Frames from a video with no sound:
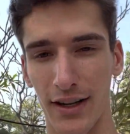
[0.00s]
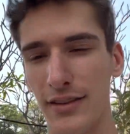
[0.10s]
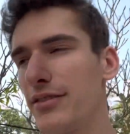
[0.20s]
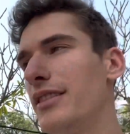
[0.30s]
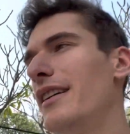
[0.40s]

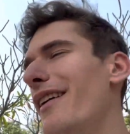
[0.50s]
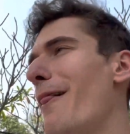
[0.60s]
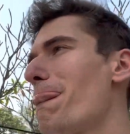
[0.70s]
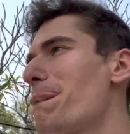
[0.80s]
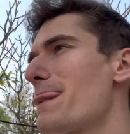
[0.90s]
life.
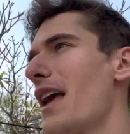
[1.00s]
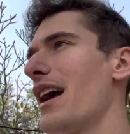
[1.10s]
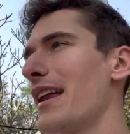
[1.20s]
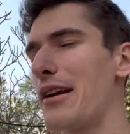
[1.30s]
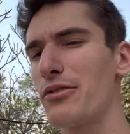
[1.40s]

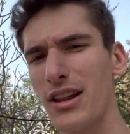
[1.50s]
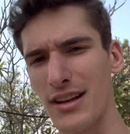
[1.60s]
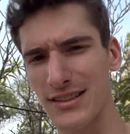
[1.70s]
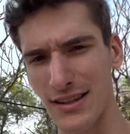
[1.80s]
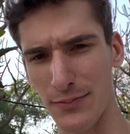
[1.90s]
And I
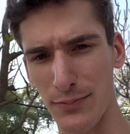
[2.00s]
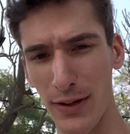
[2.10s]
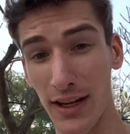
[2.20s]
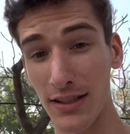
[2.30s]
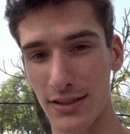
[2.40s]
realized that the
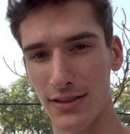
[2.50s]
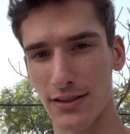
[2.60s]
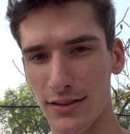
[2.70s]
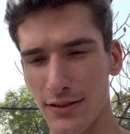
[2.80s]
biggest,